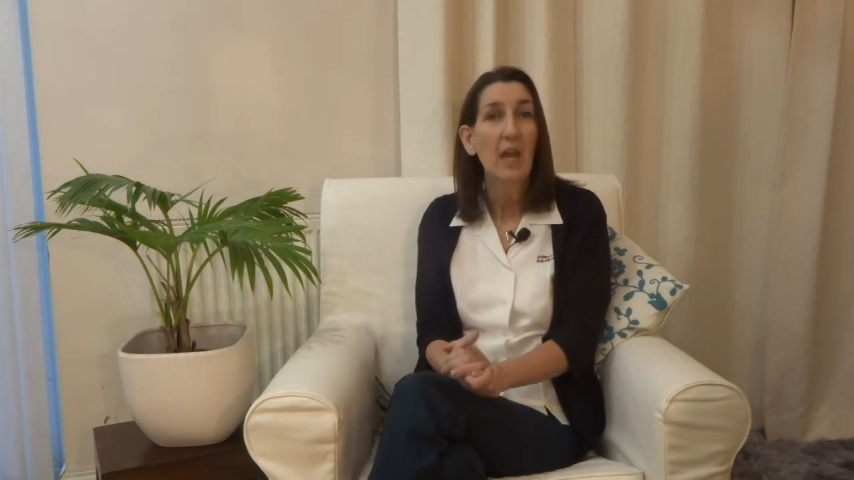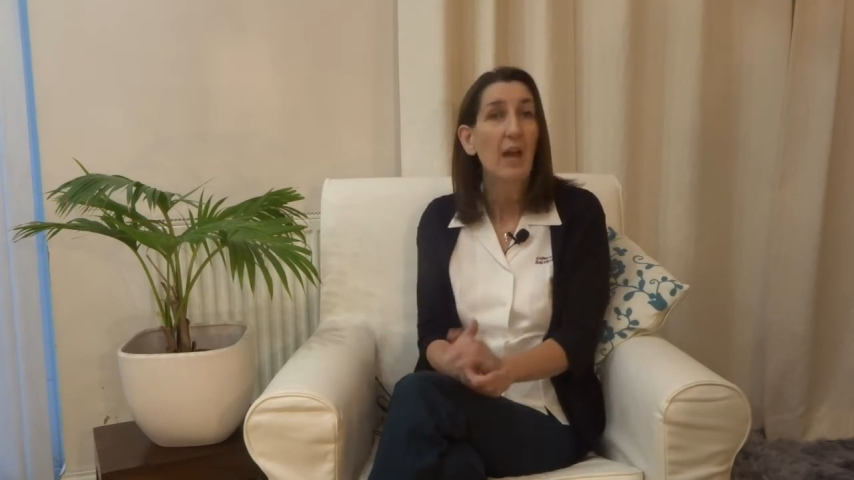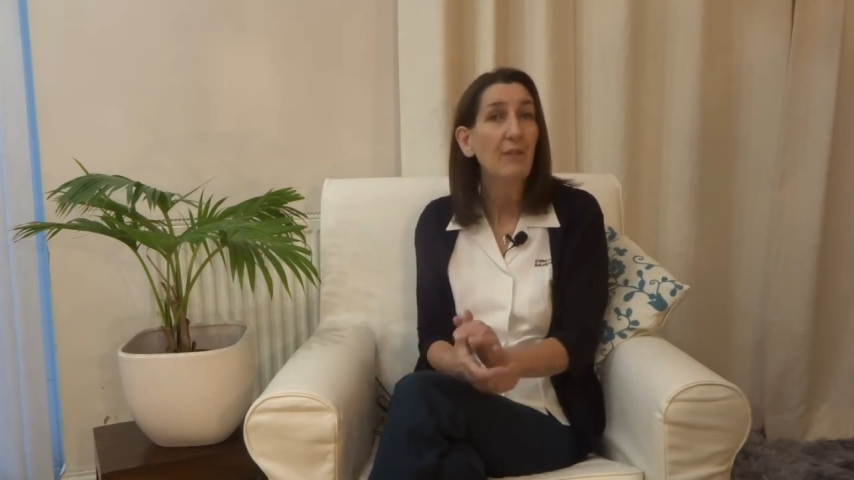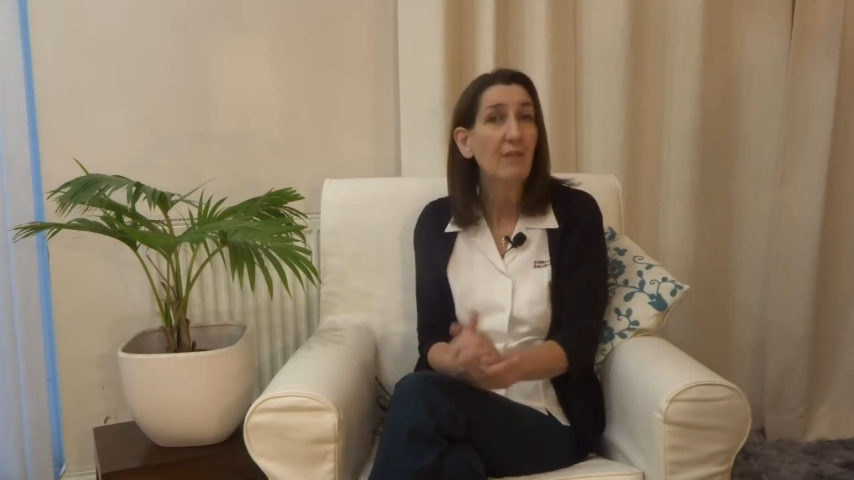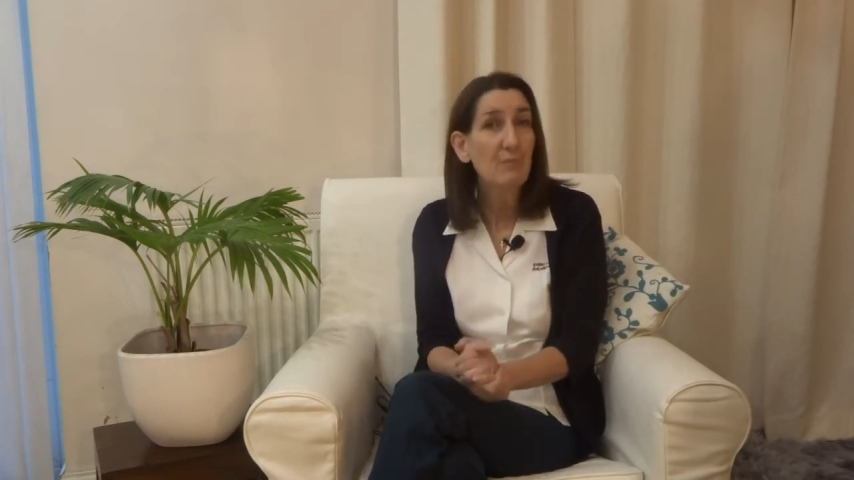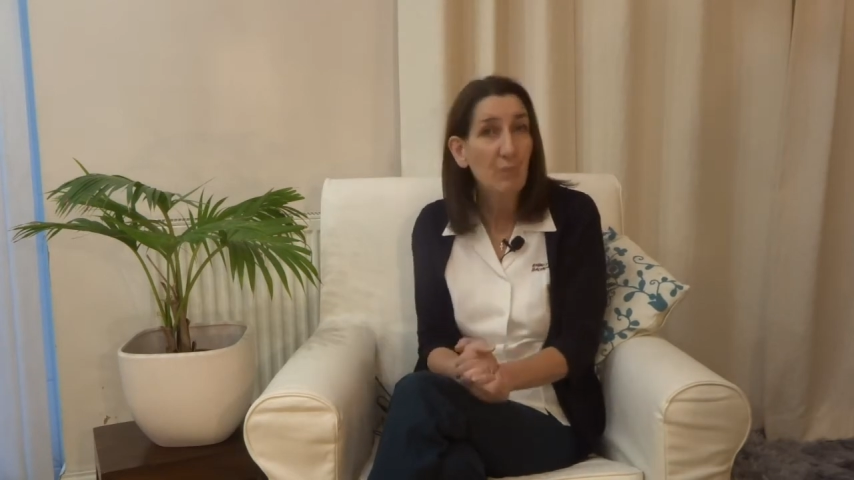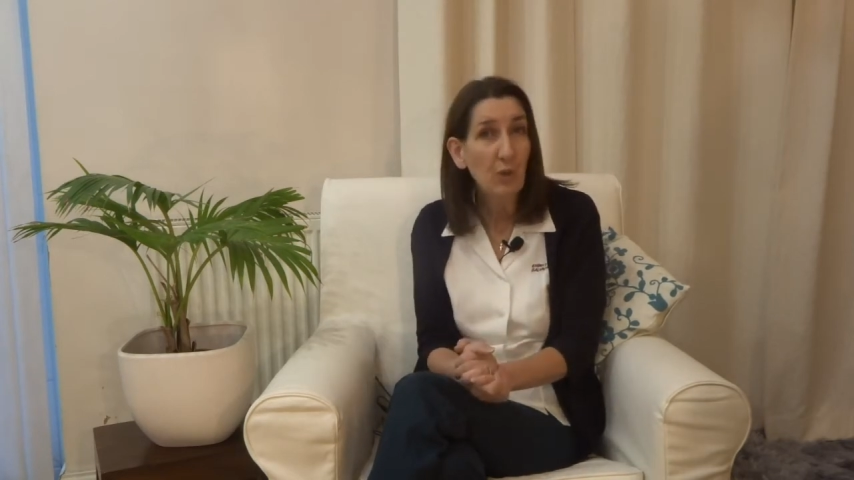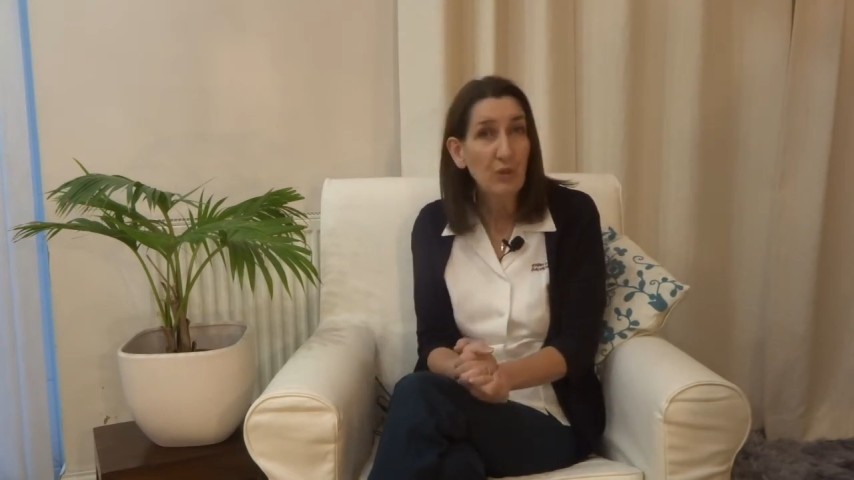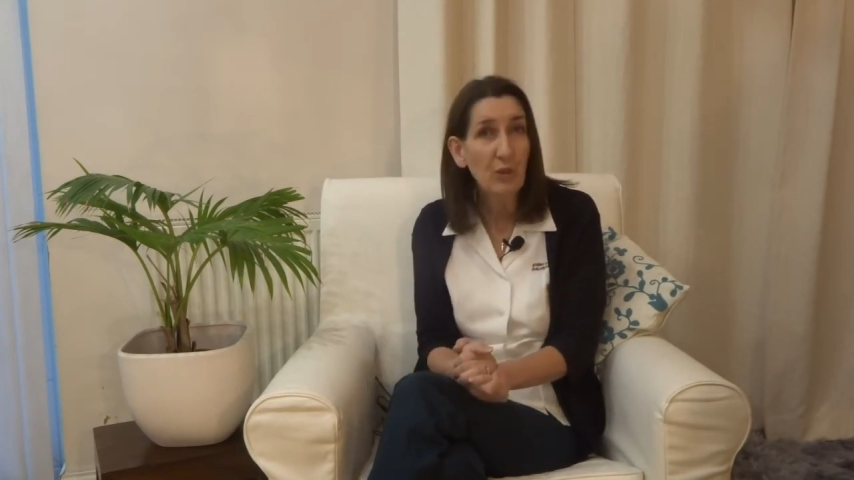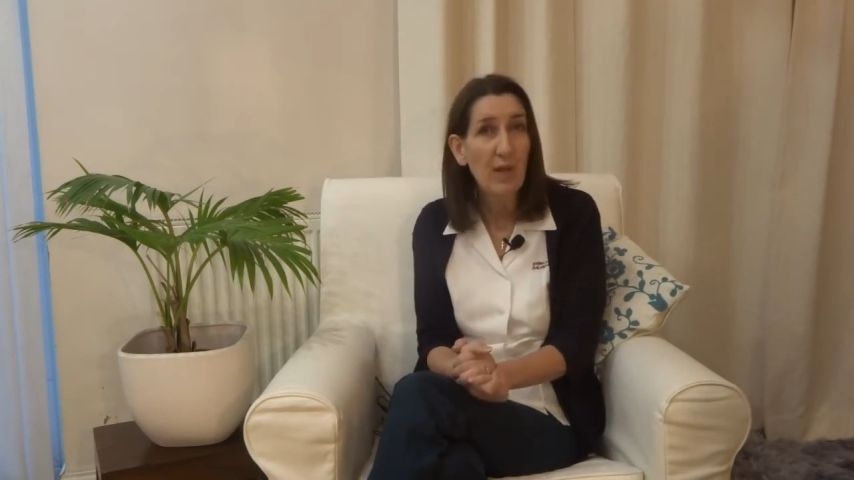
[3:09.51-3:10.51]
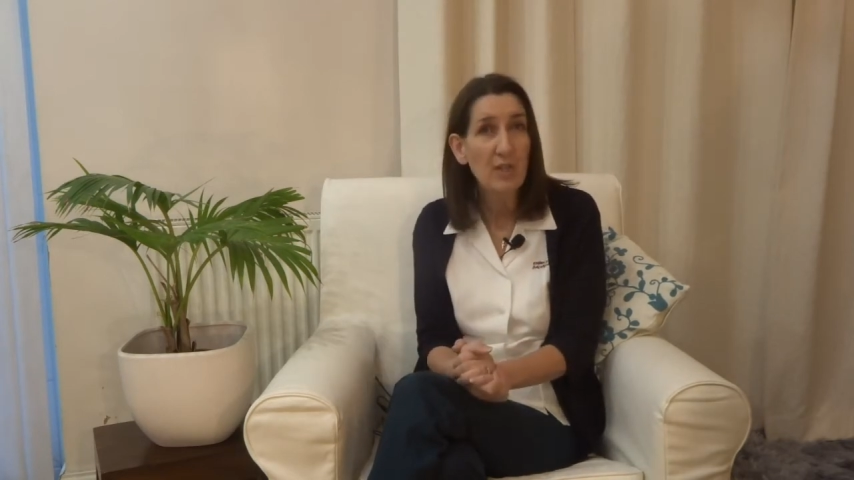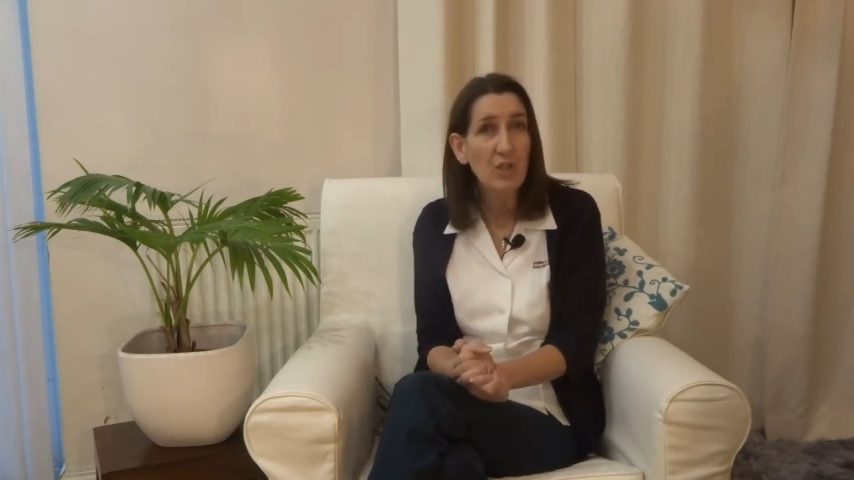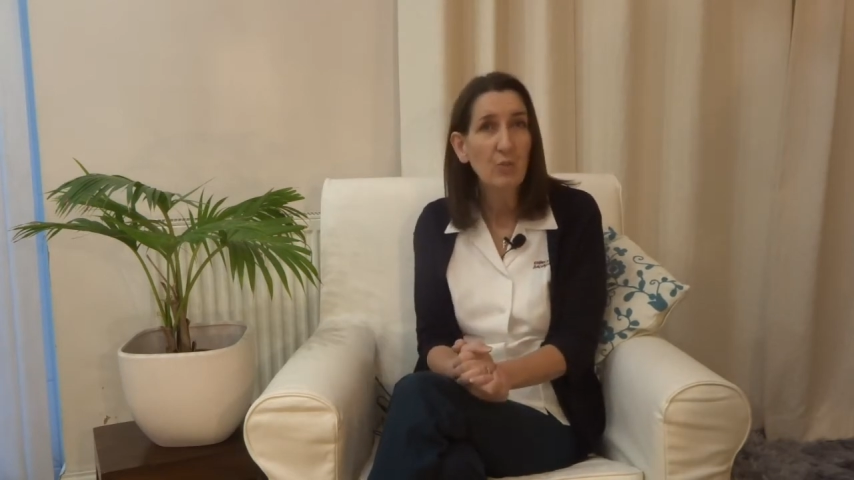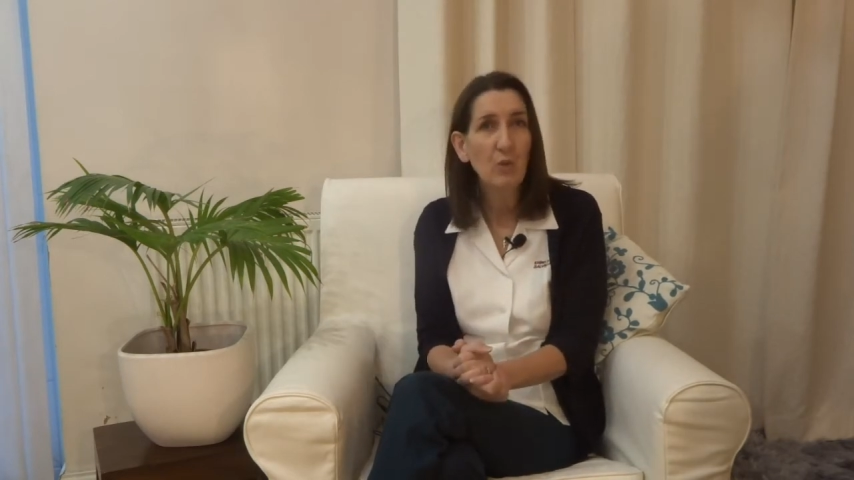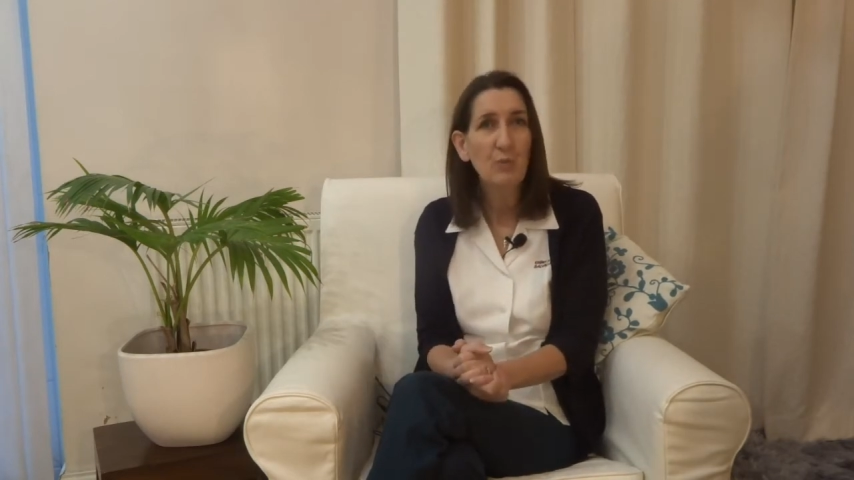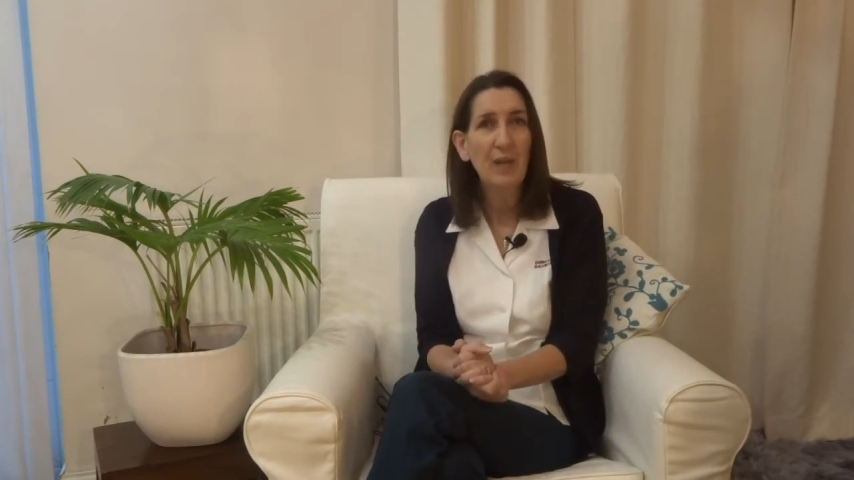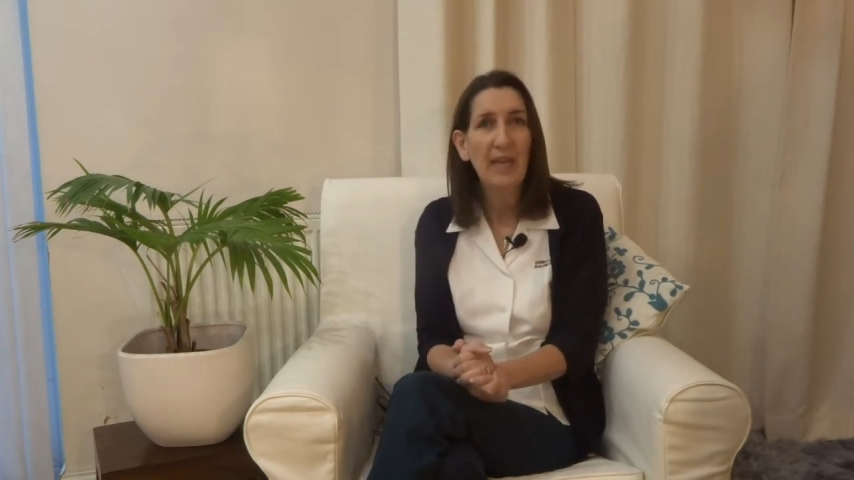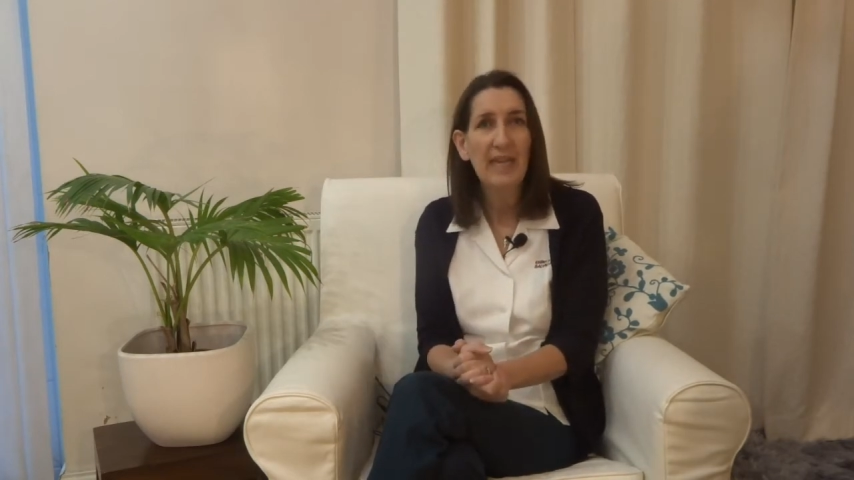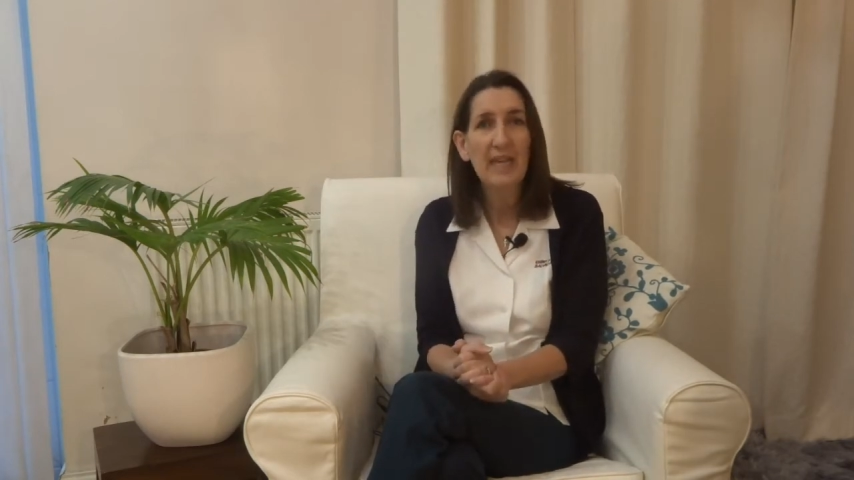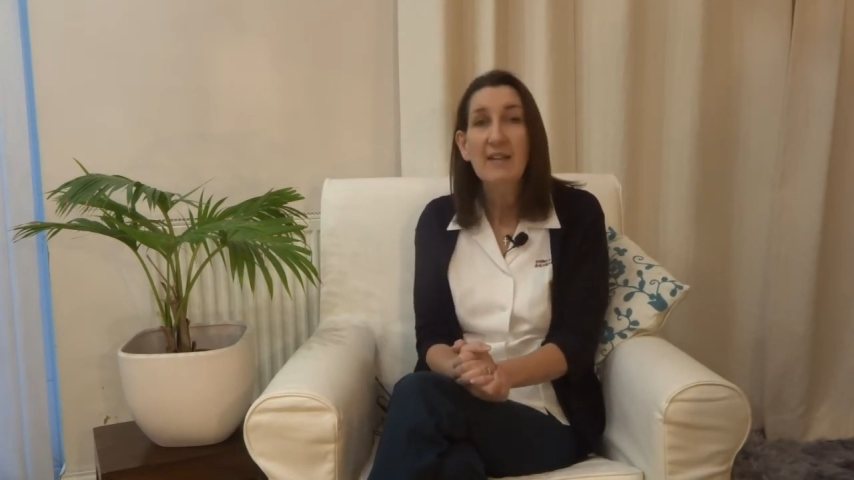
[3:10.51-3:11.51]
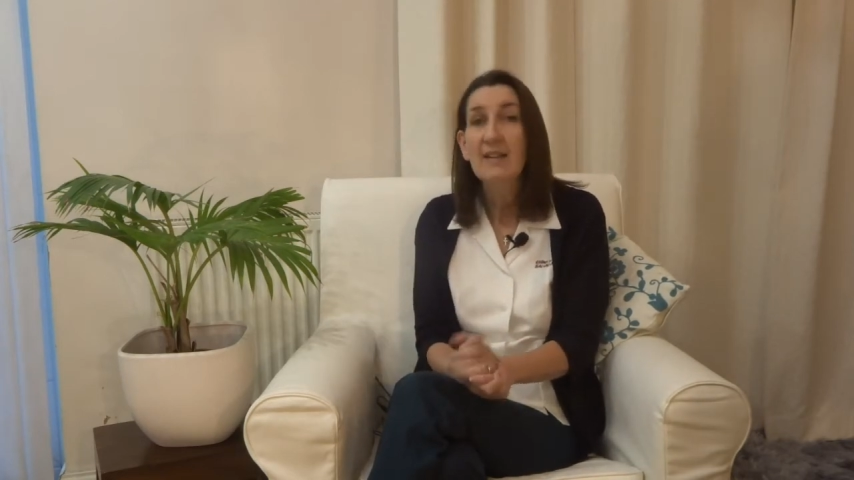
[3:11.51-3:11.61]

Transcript: A very modern question would be,